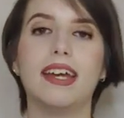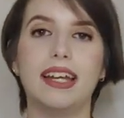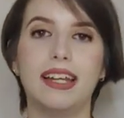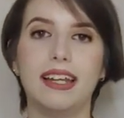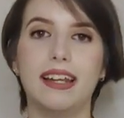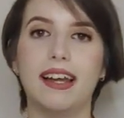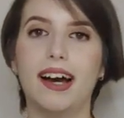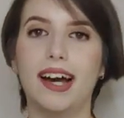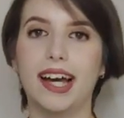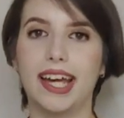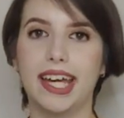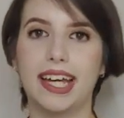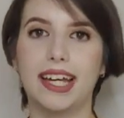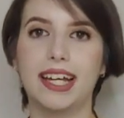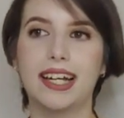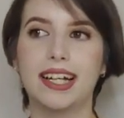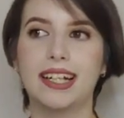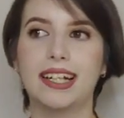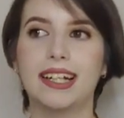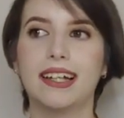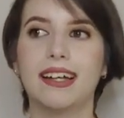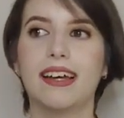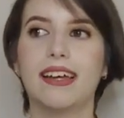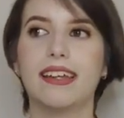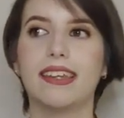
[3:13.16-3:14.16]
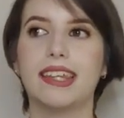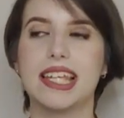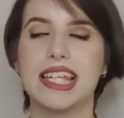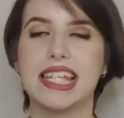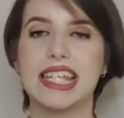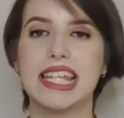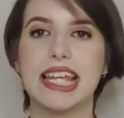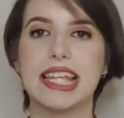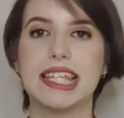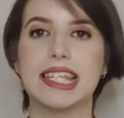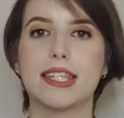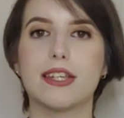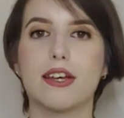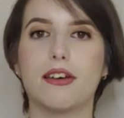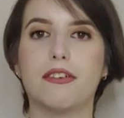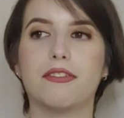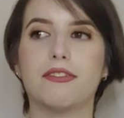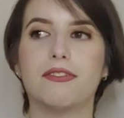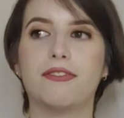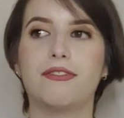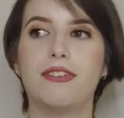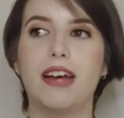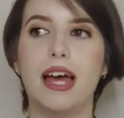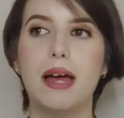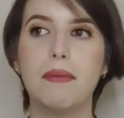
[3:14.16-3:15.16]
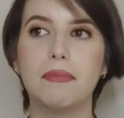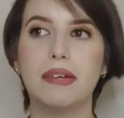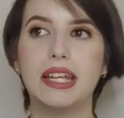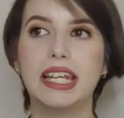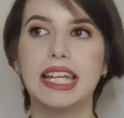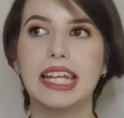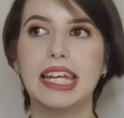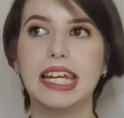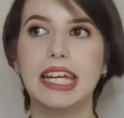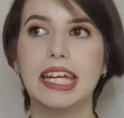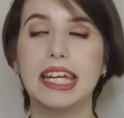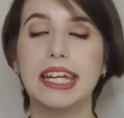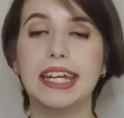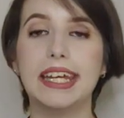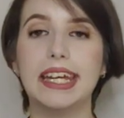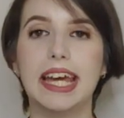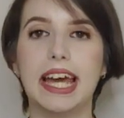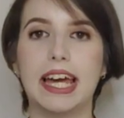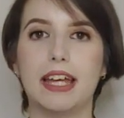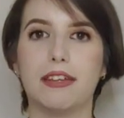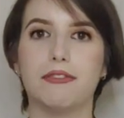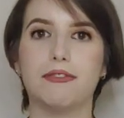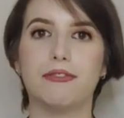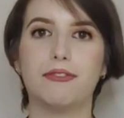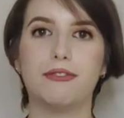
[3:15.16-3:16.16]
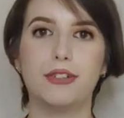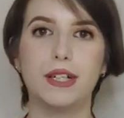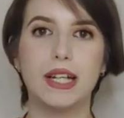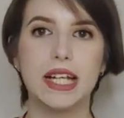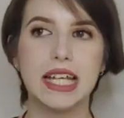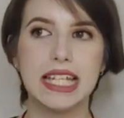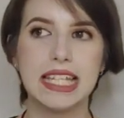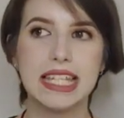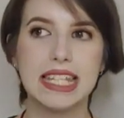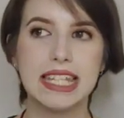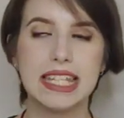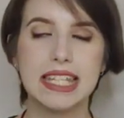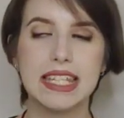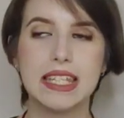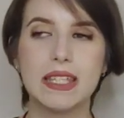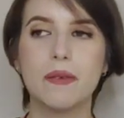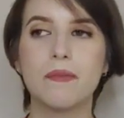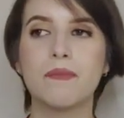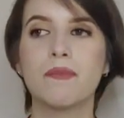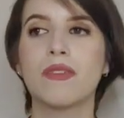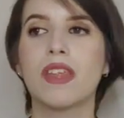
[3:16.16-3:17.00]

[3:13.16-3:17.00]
like the sense of family and friends.